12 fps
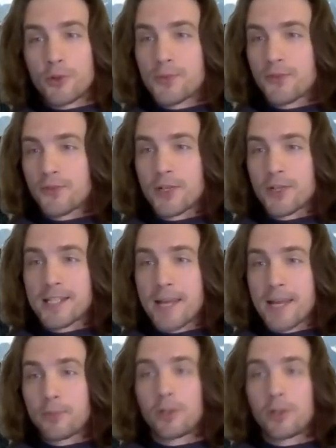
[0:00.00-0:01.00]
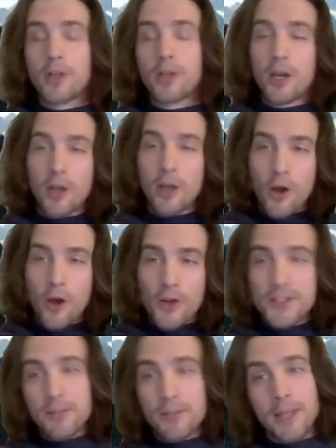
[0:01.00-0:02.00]
For example, all
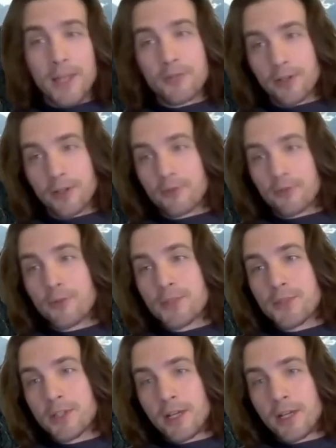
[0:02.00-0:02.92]
symmetric groups